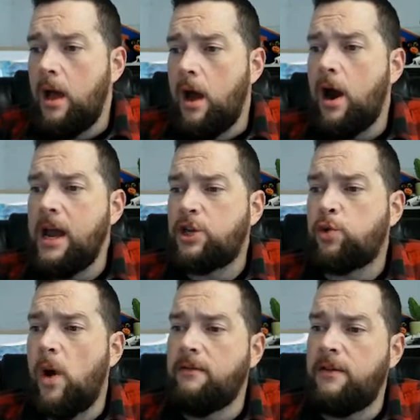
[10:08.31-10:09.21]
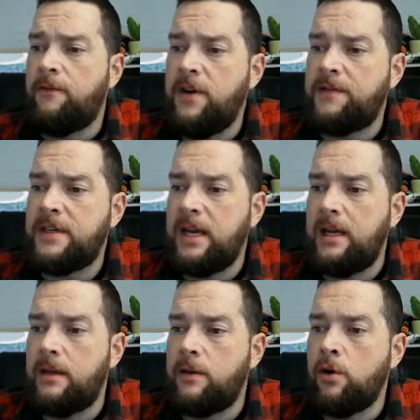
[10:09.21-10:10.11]
All right, 12 and
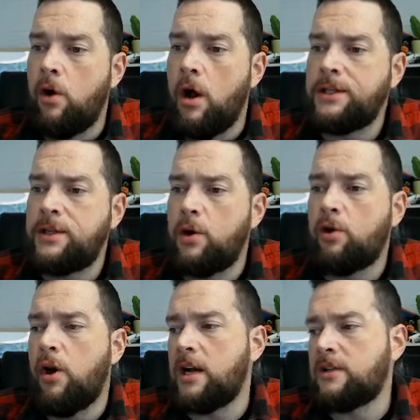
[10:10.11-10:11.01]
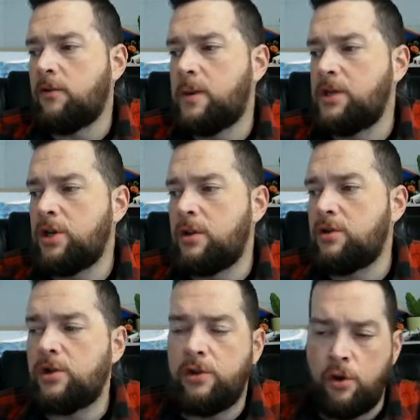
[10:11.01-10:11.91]
15, they're also across from each other,
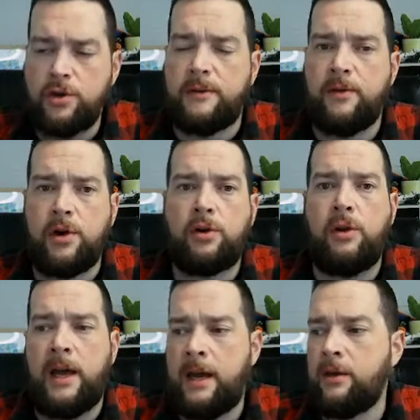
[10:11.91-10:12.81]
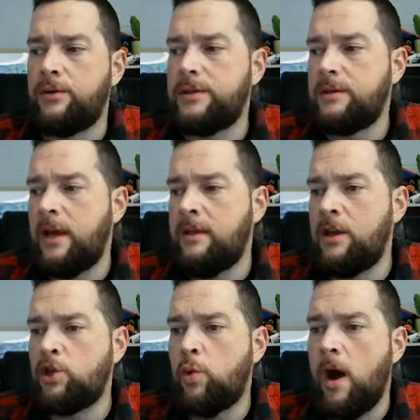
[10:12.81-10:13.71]
so those are vertical angles. And
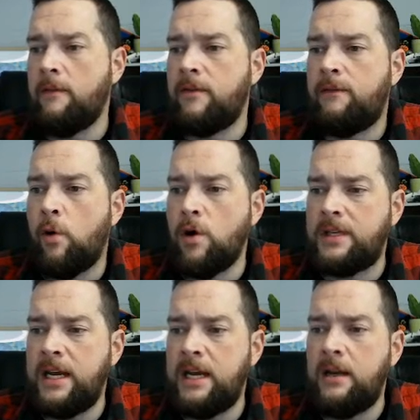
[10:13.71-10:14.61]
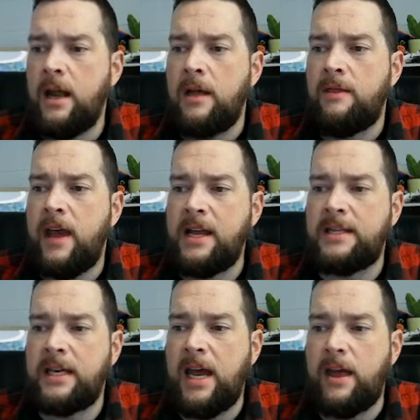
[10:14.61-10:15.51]
then 12 and 14, they
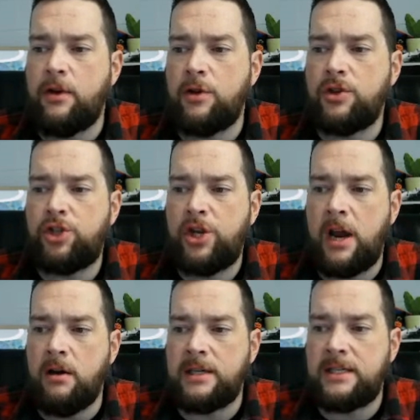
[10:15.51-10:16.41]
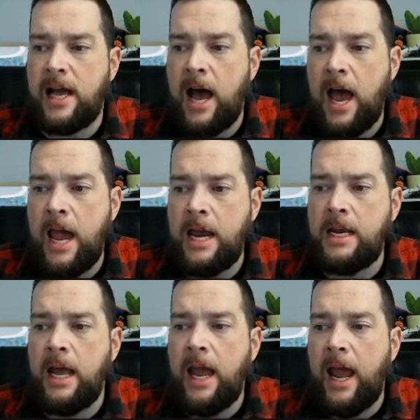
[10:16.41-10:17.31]
together share a
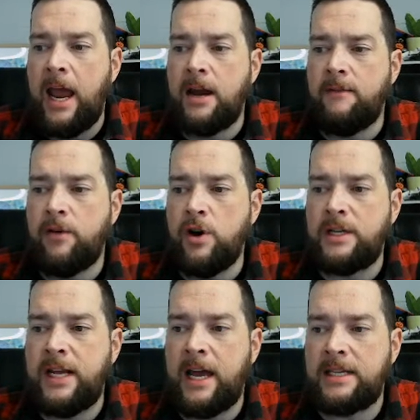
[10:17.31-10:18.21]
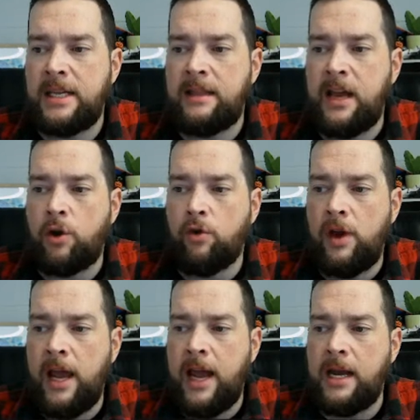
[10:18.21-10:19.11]
side and a vertex, and they
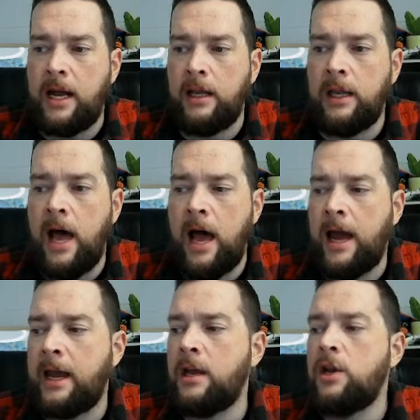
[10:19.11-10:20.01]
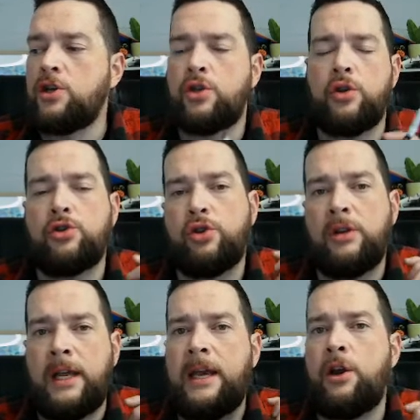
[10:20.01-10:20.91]
create a line, so those are
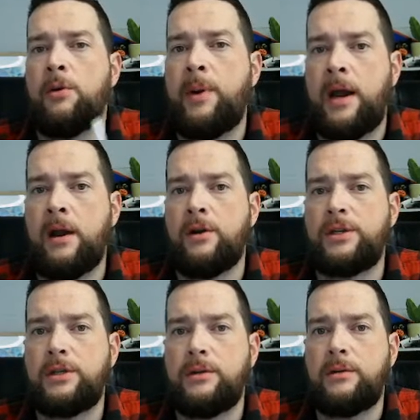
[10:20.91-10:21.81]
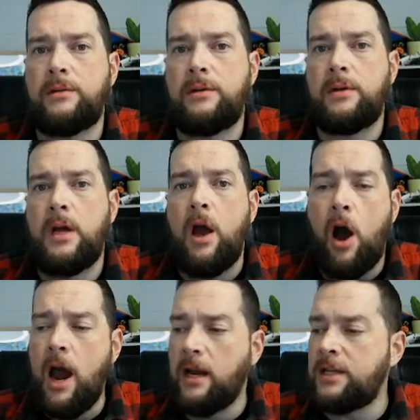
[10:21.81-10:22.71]
linear pairs.
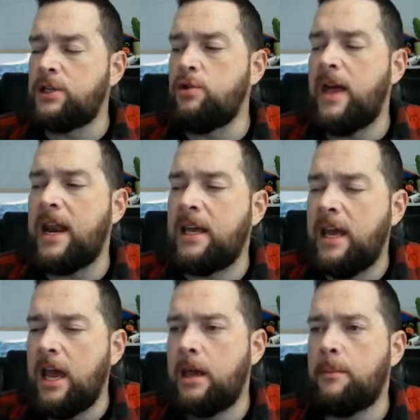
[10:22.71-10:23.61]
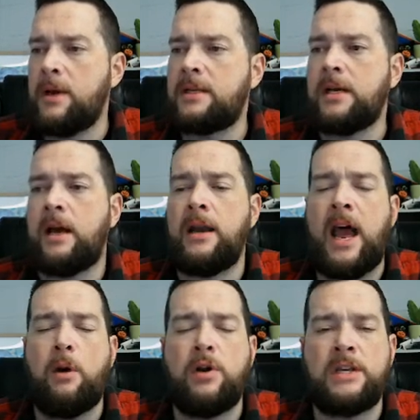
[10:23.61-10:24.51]
All right, let's do that again, but
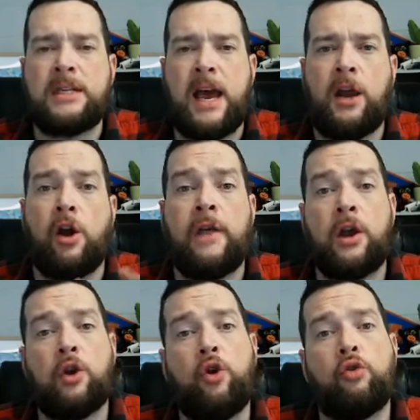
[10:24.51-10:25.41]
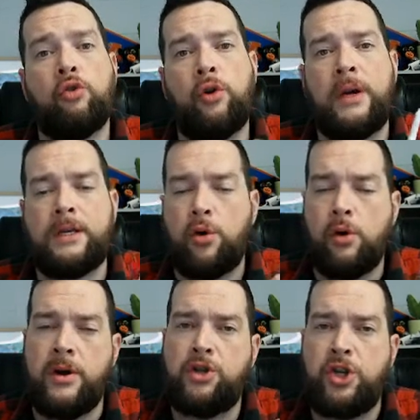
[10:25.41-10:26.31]
now we're deciding, are they congruent
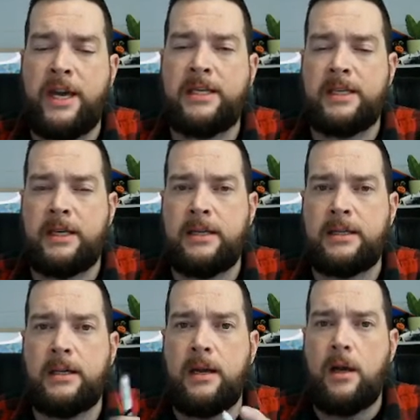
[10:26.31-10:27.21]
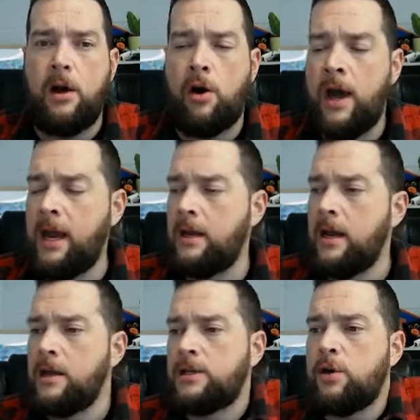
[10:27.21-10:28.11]
or adjacent? All right,
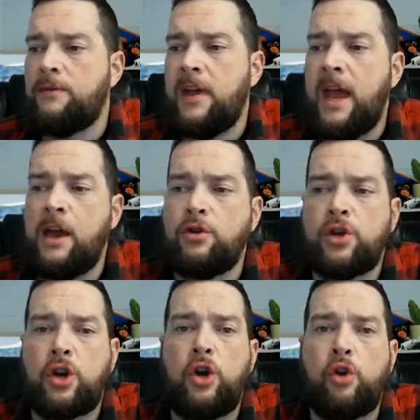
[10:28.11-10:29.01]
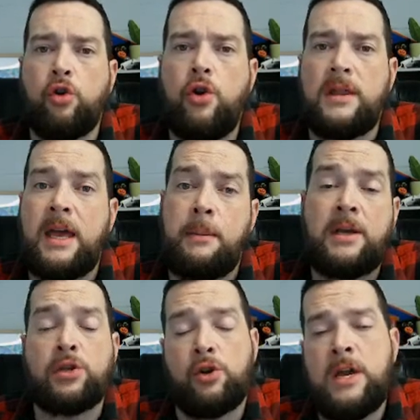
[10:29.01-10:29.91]
so if the angles are congruent, that
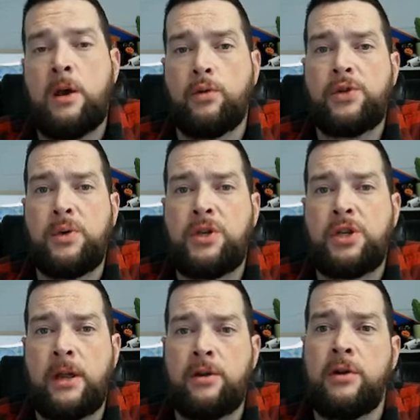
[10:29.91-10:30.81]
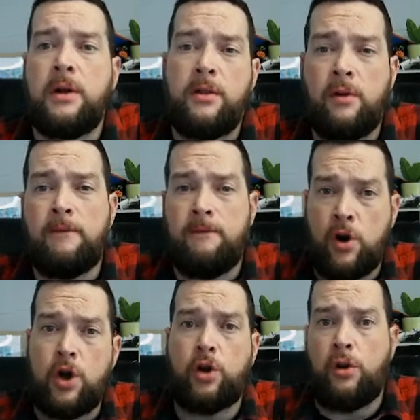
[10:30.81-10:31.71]
means they're equal to each other. They're
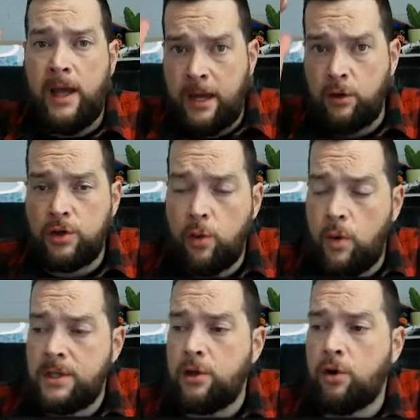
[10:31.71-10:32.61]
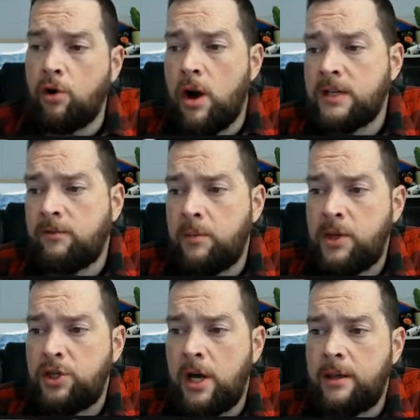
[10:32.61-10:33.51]
vertical angles, the ones that are across from
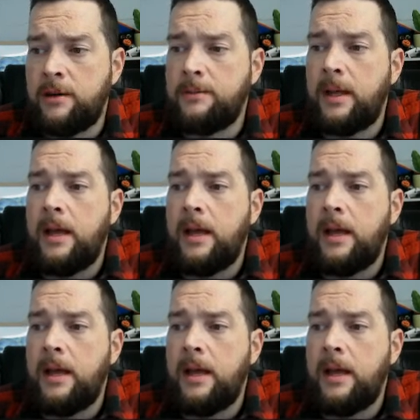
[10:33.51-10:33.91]
each other.